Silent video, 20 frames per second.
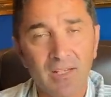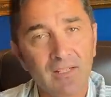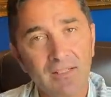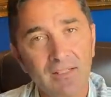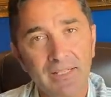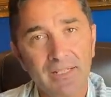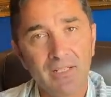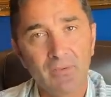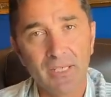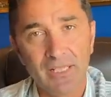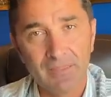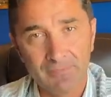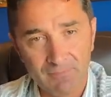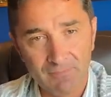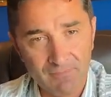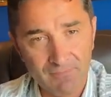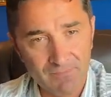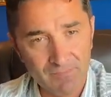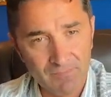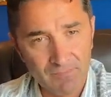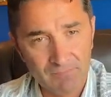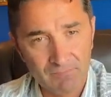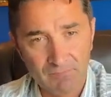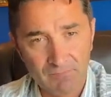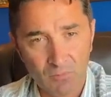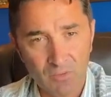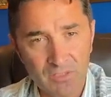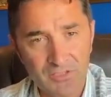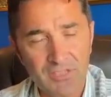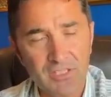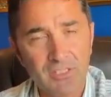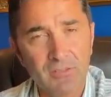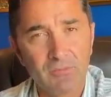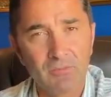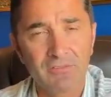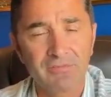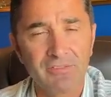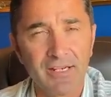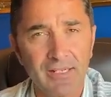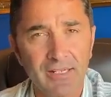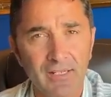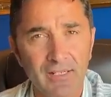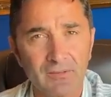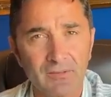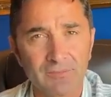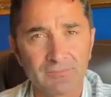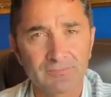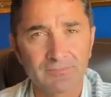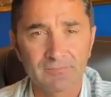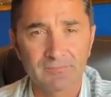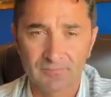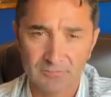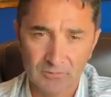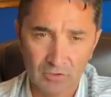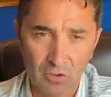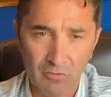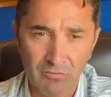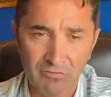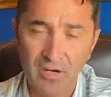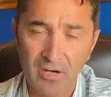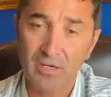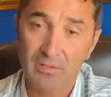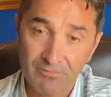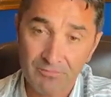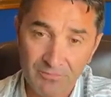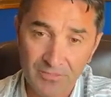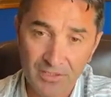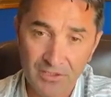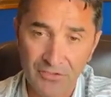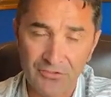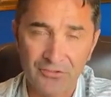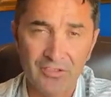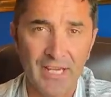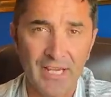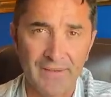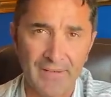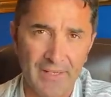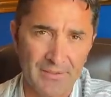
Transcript: Anyway, we'll see, we'll find out. So far, he's dead.